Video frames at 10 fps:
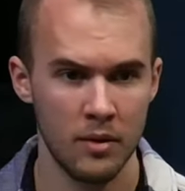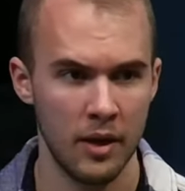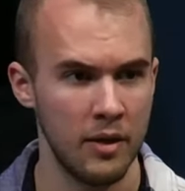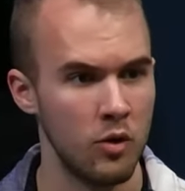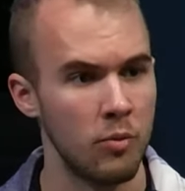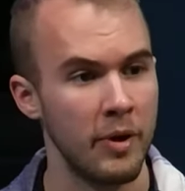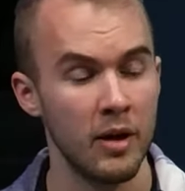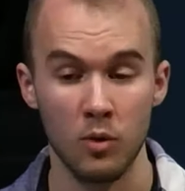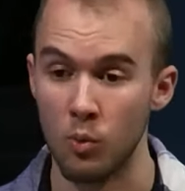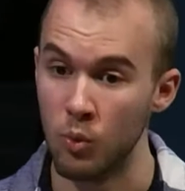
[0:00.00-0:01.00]
And no
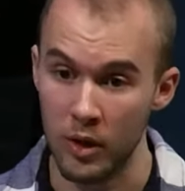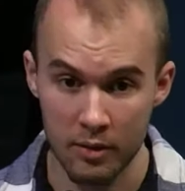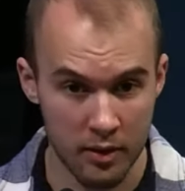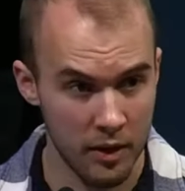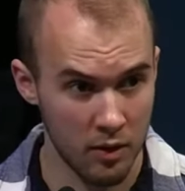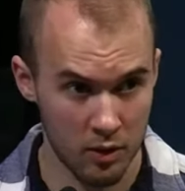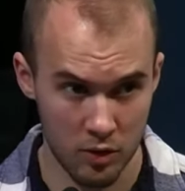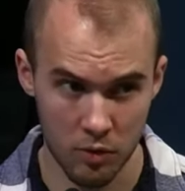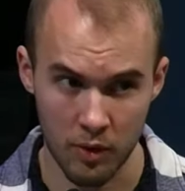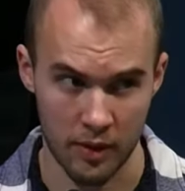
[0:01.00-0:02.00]
matter what they are
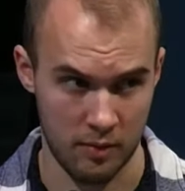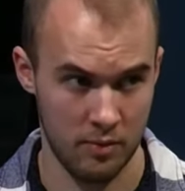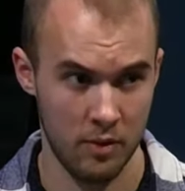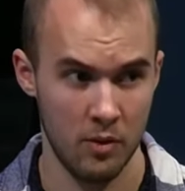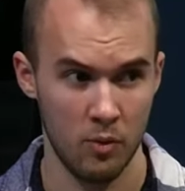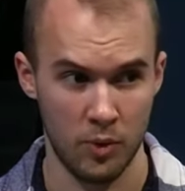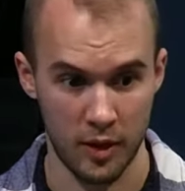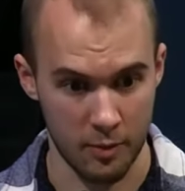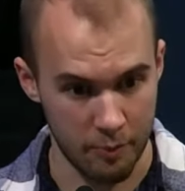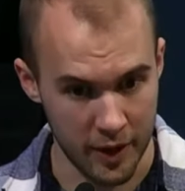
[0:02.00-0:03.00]
doing, when
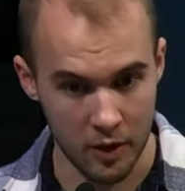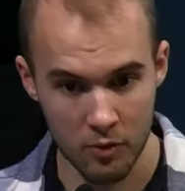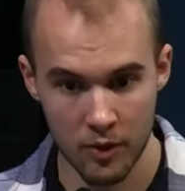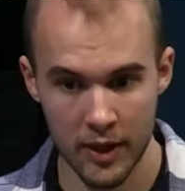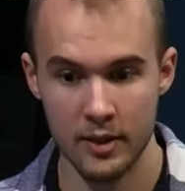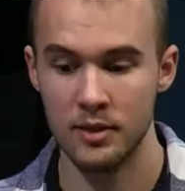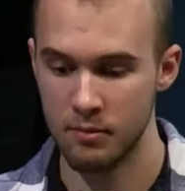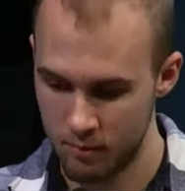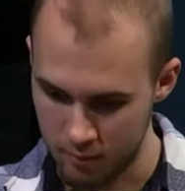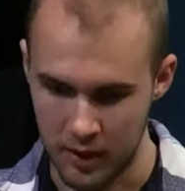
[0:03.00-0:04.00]
the bell rings,
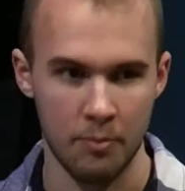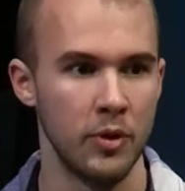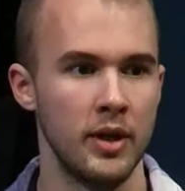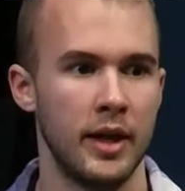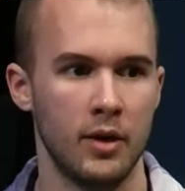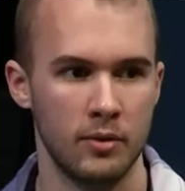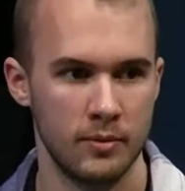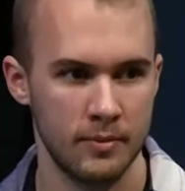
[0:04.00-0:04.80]
they put it down.